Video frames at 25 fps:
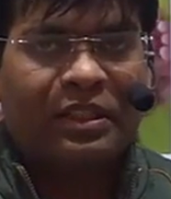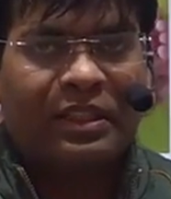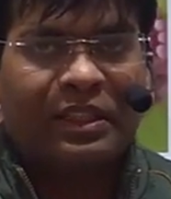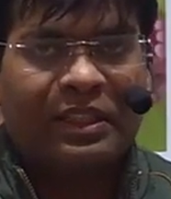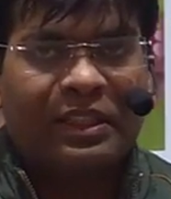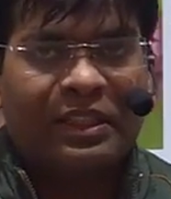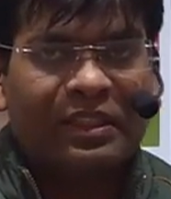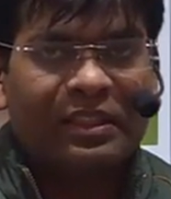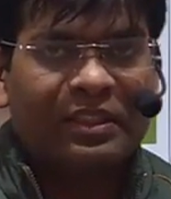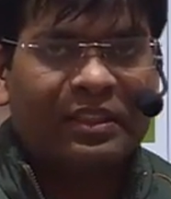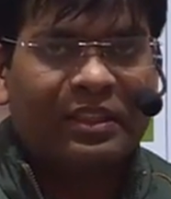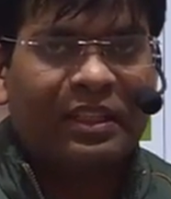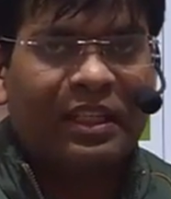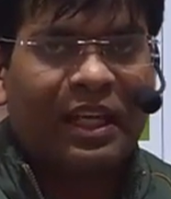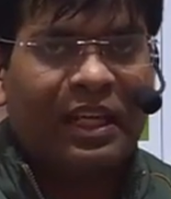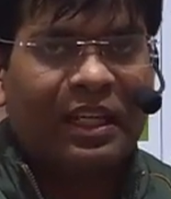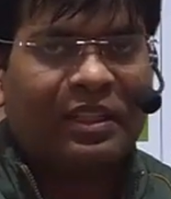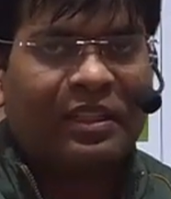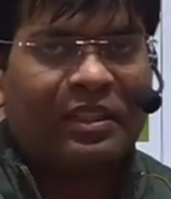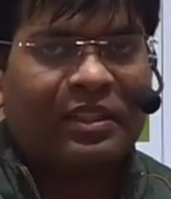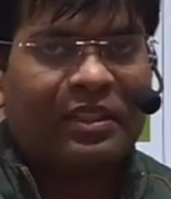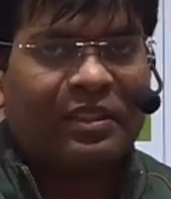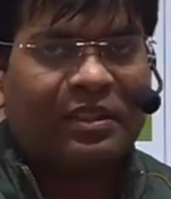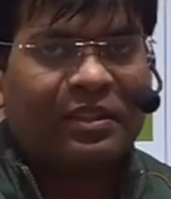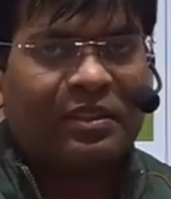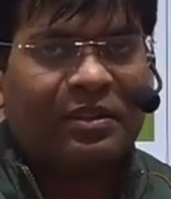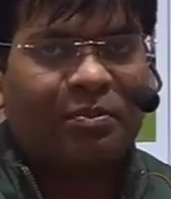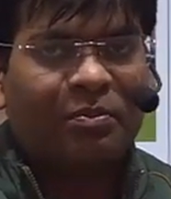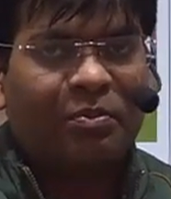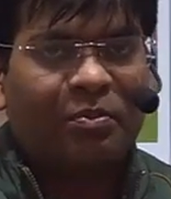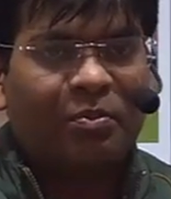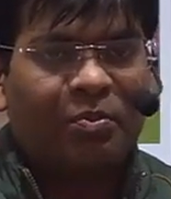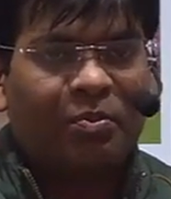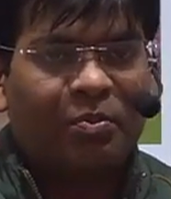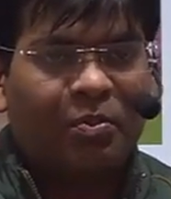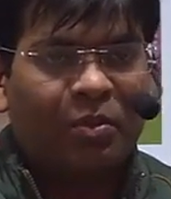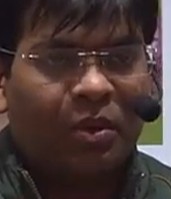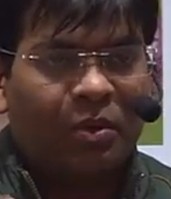It is like the
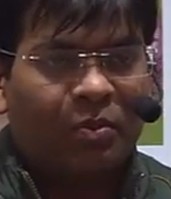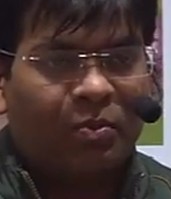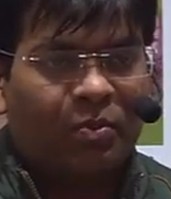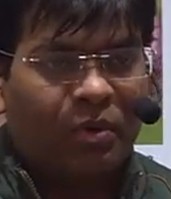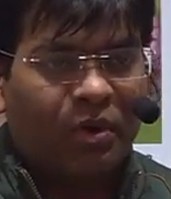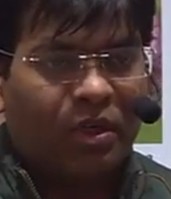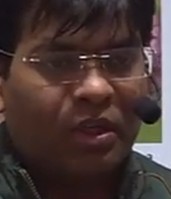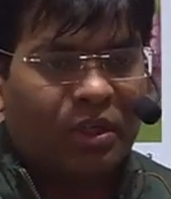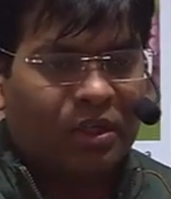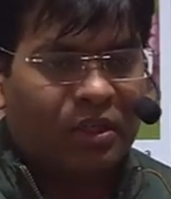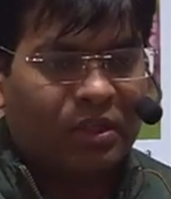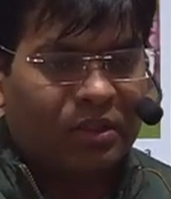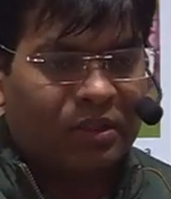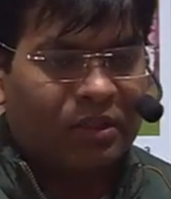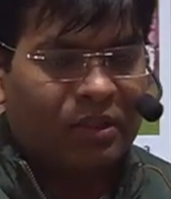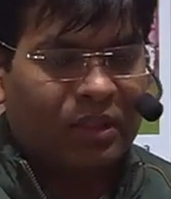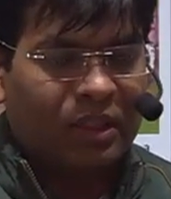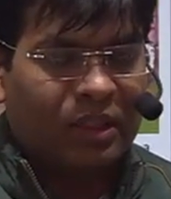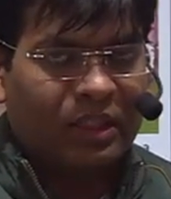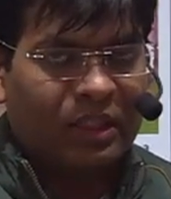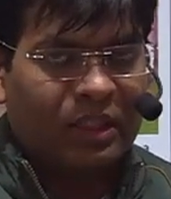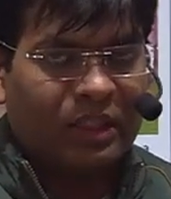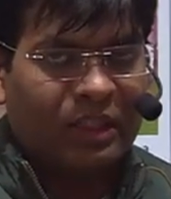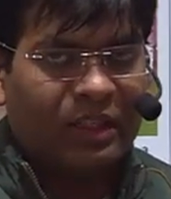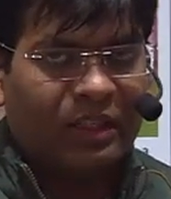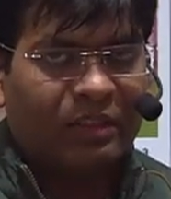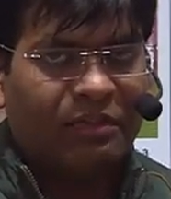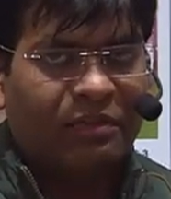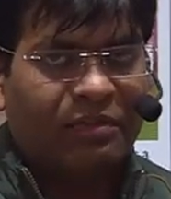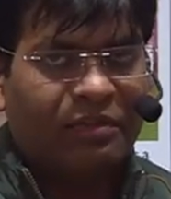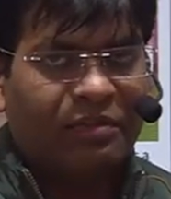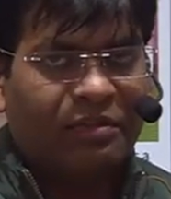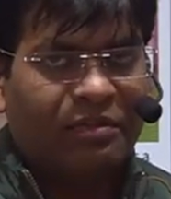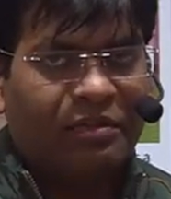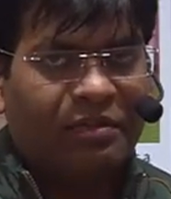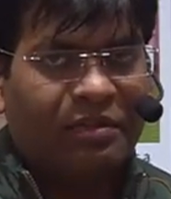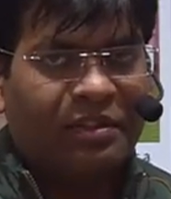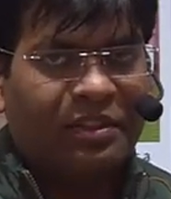
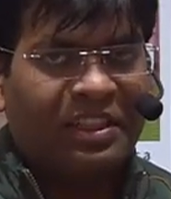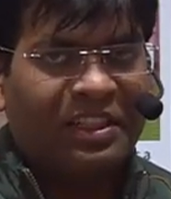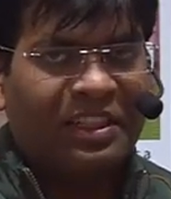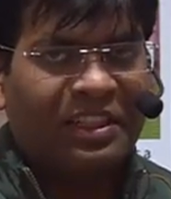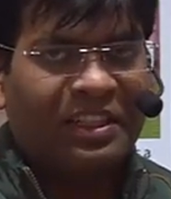if